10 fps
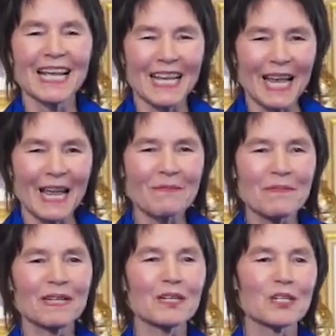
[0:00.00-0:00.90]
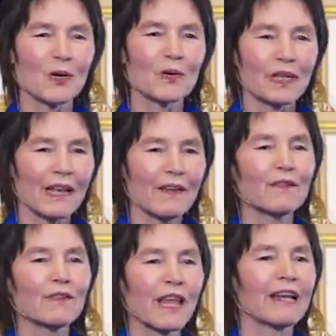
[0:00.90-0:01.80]
came and gave
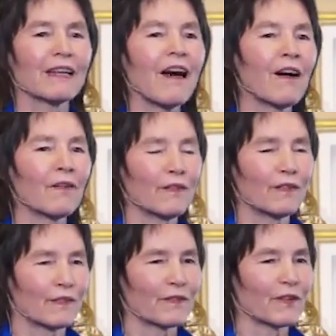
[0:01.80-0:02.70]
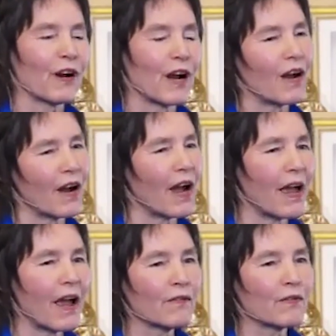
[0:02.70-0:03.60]
her that love for
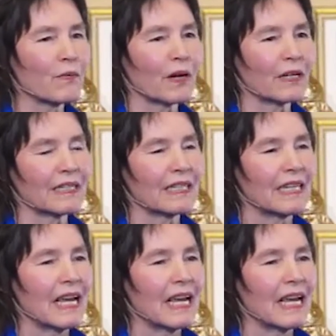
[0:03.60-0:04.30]
everyone.